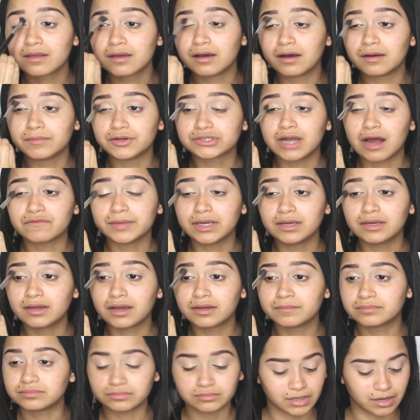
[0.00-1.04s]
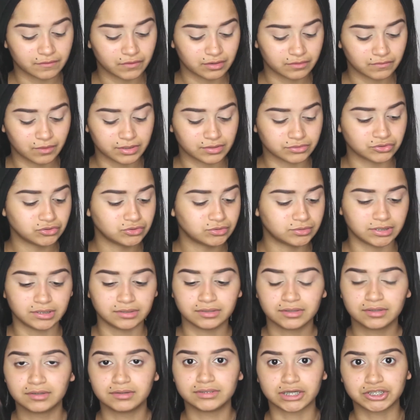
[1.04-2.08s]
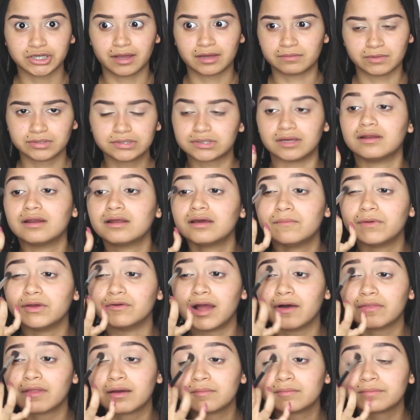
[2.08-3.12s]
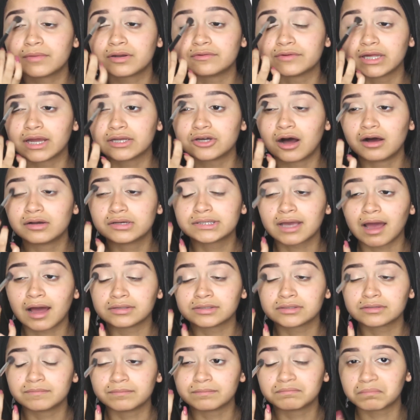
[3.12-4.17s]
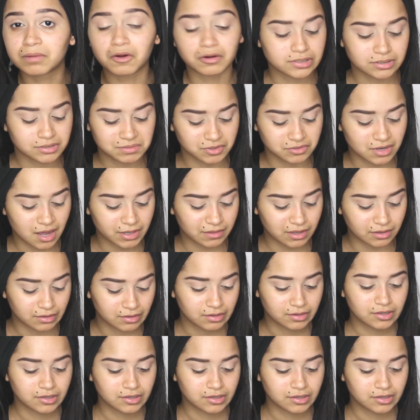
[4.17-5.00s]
Everybody thinks I'm like a bad person once they find that out. Yeah, no, I don't like animals. It's not a thing.